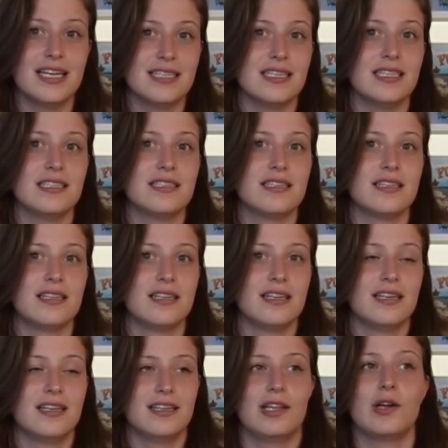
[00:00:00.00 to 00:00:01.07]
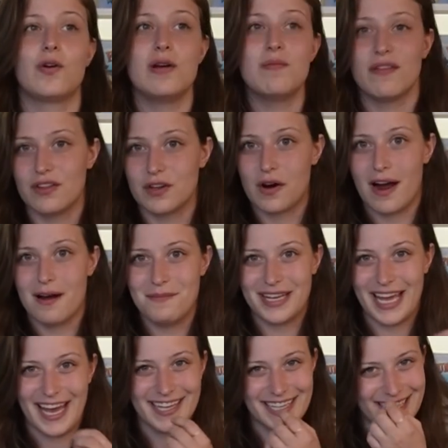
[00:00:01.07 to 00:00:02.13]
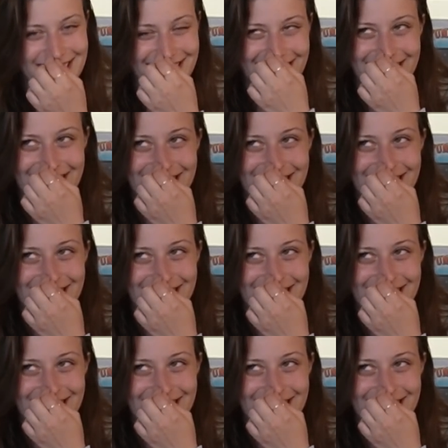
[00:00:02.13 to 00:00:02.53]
isn't the cream of the crop mechanically.